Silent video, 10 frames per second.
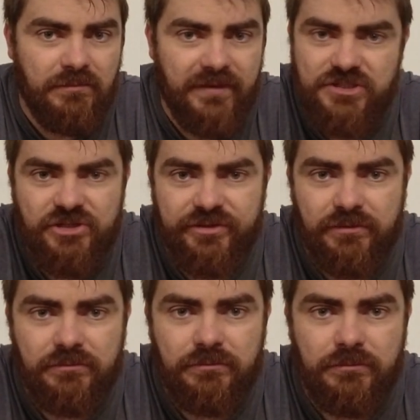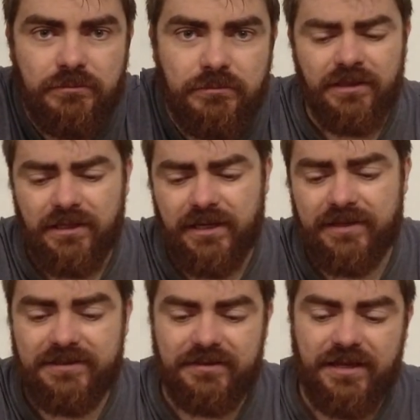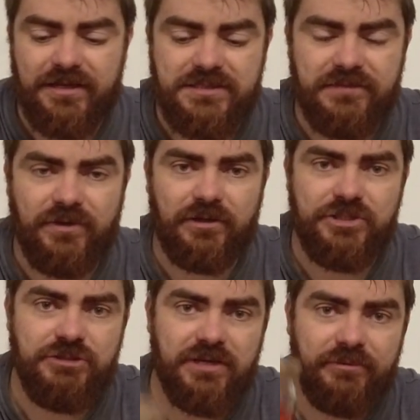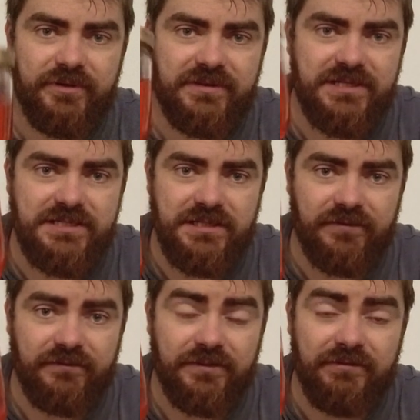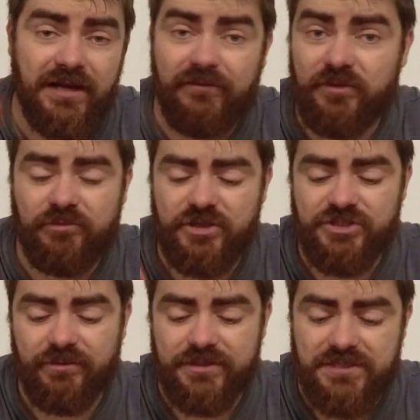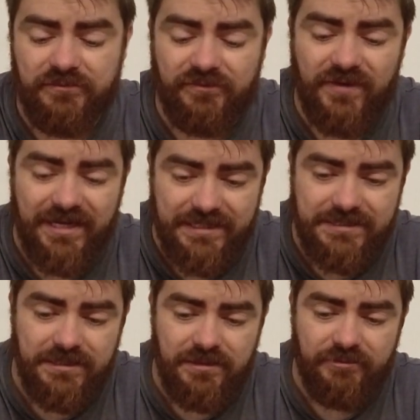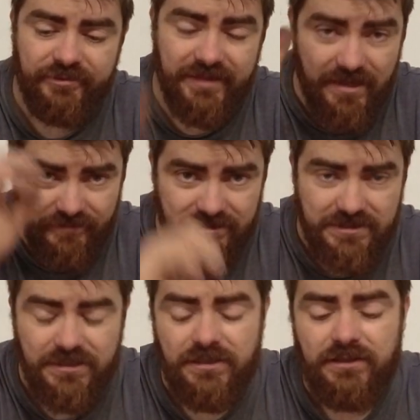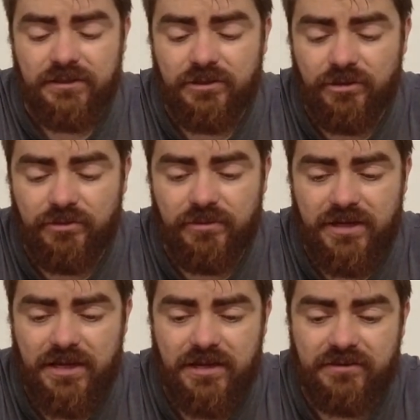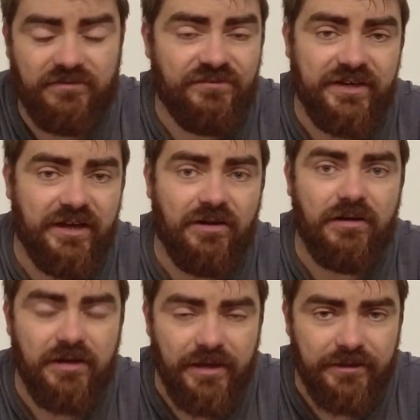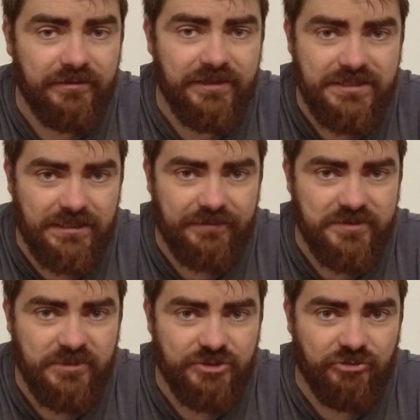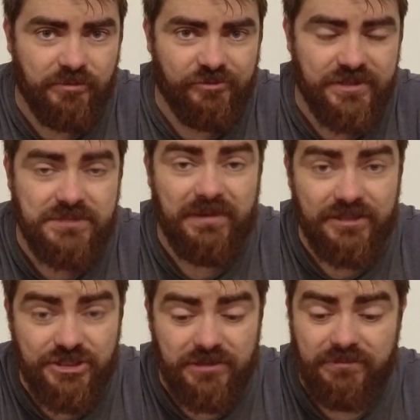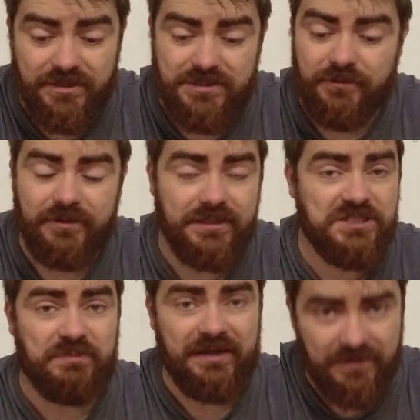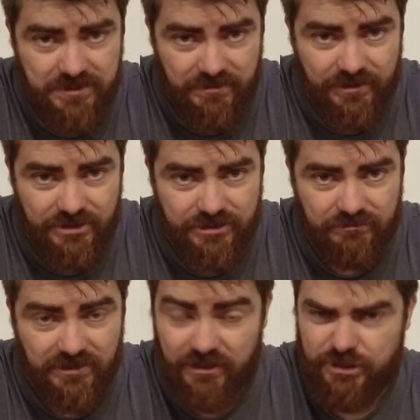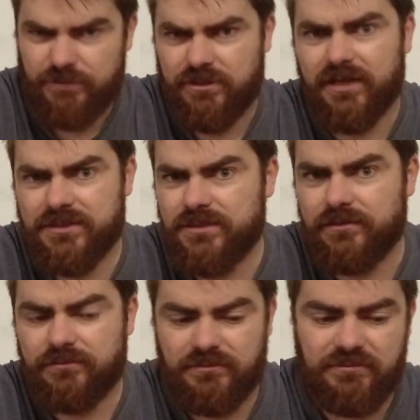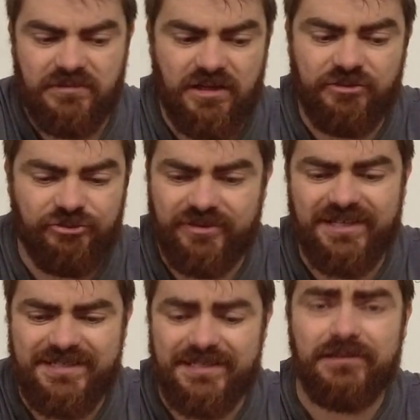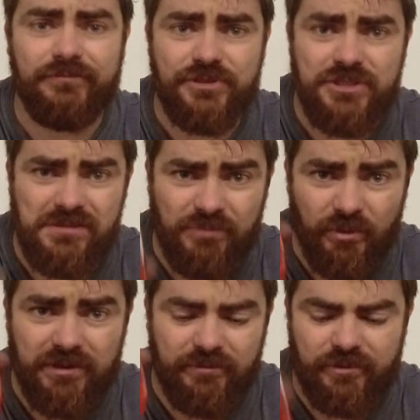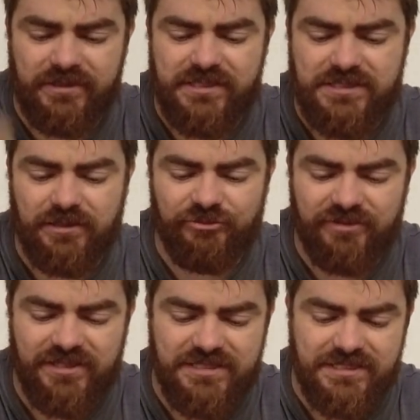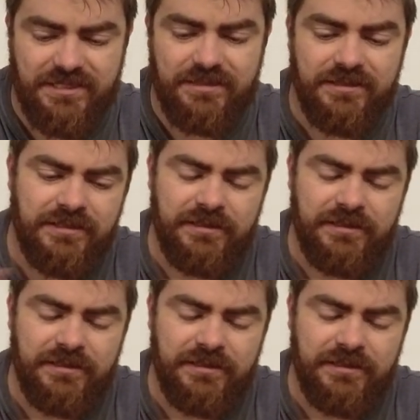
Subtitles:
that's good. And that is the advantage you get with this stuff. You don't have to pressurize it. In fact, with the Evans, you can fill it high. You don't need to leave as much room for expansion because it won't expand as much unless you get to 180, which is the boiling point of this, 180C.